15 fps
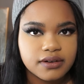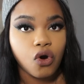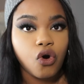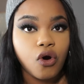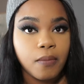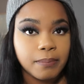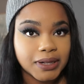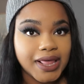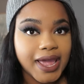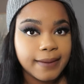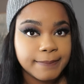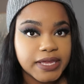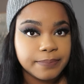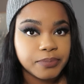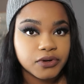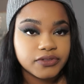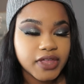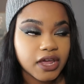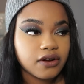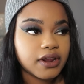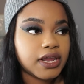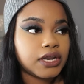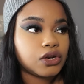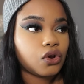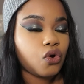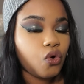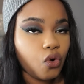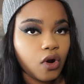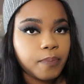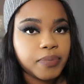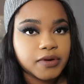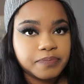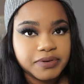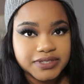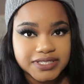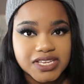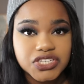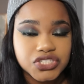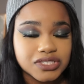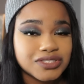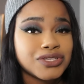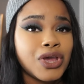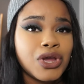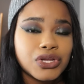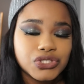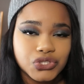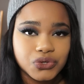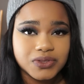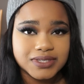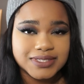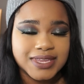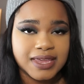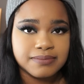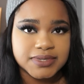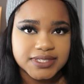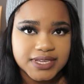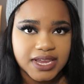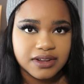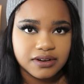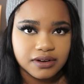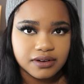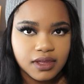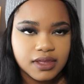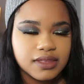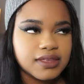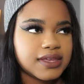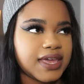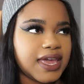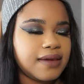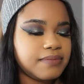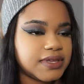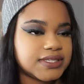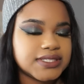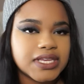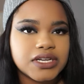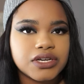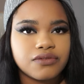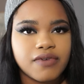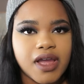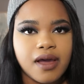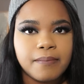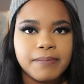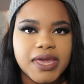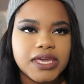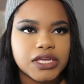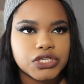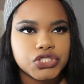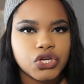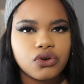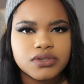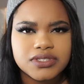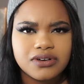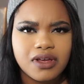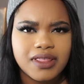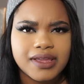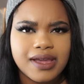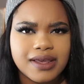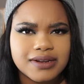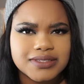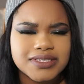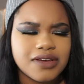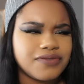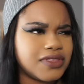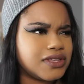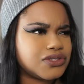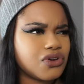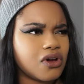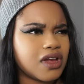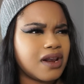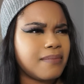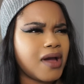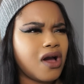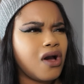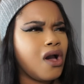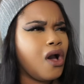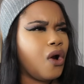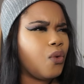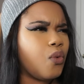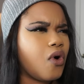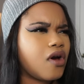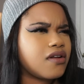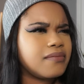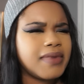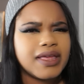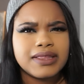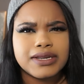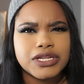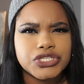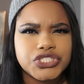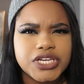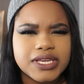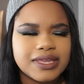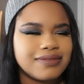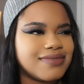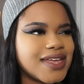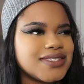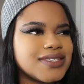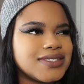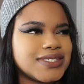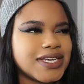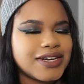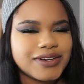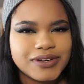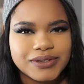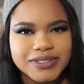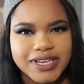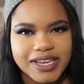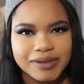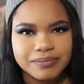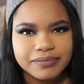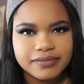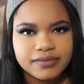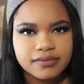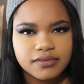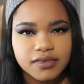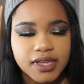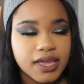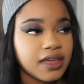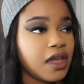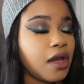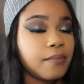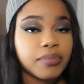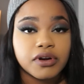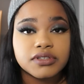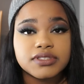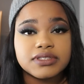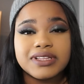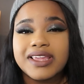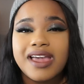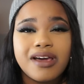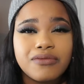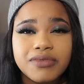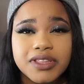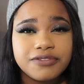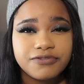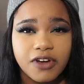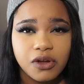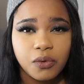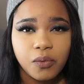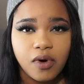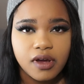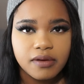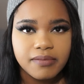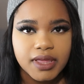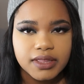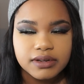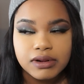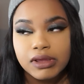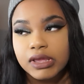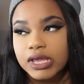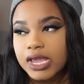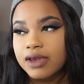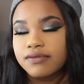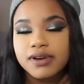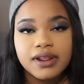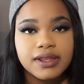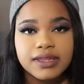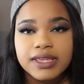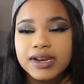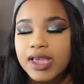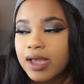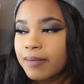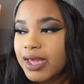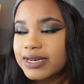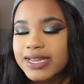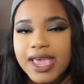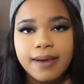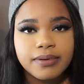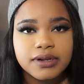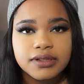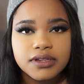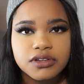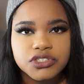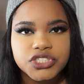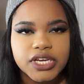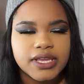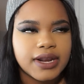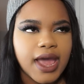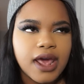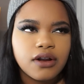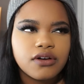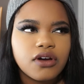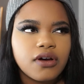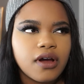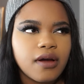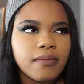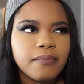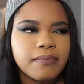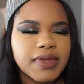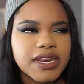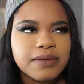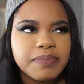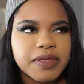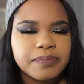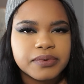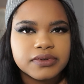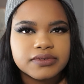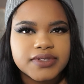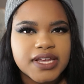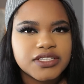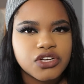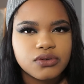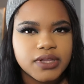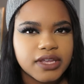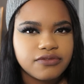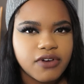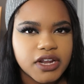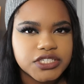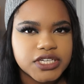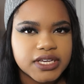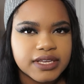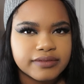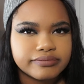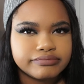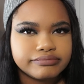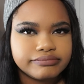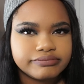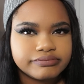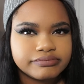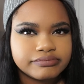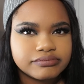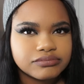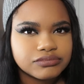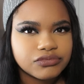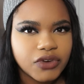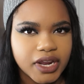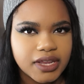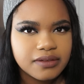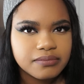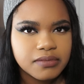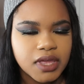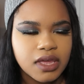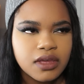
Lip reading: Hold black people that are in corporate positions to the same standard. You can't be sitting around making jokes and all that kind of stuff and then talking about watermelon and chicken. That's a stereotype, okay? Personally, I'm really with watermelon. Every now and again, I might dabble in a little chicken. I don't know many people that don't like fried chicken. Right?